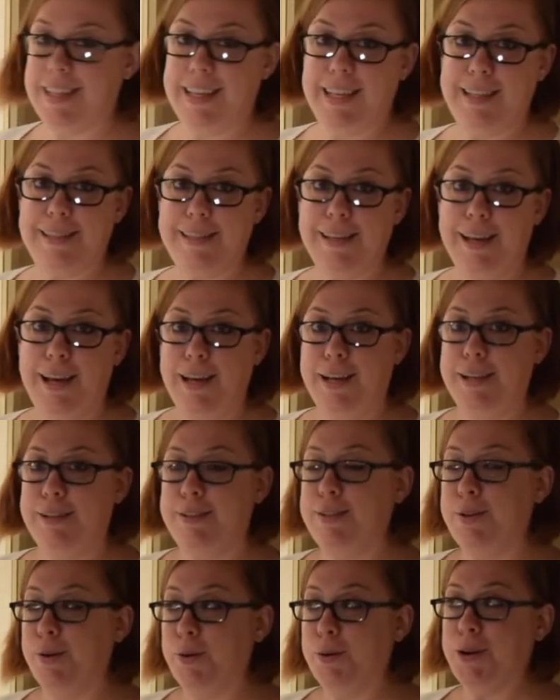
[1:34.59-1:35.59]
this
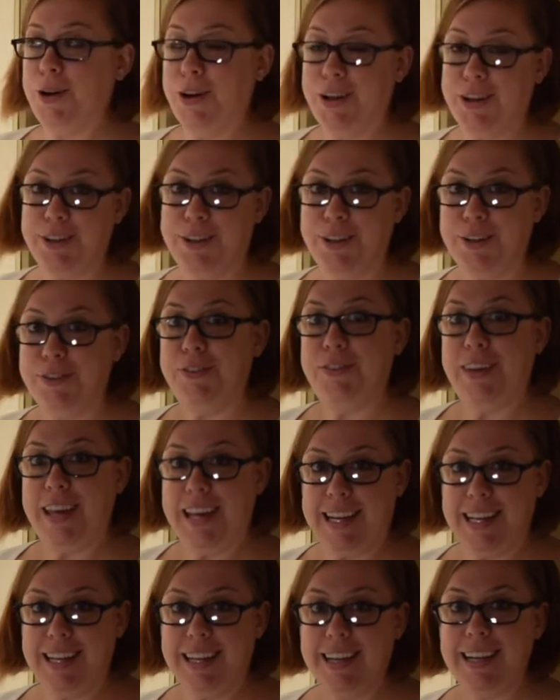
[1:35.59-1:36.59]
so-called
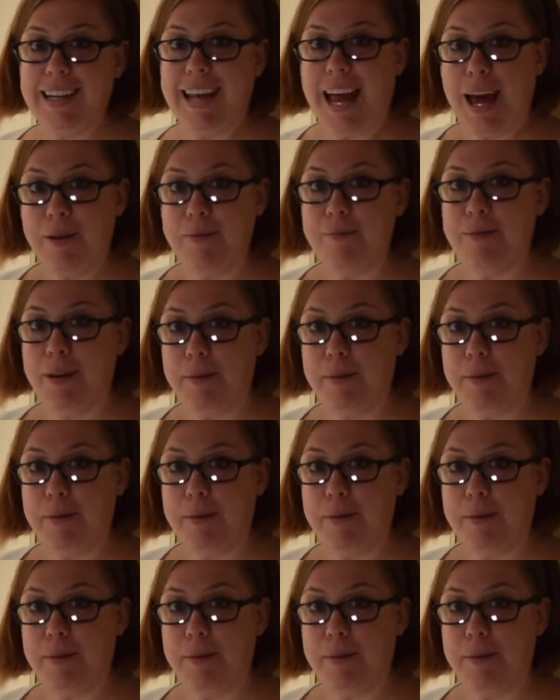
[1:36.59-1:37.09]
fake cat.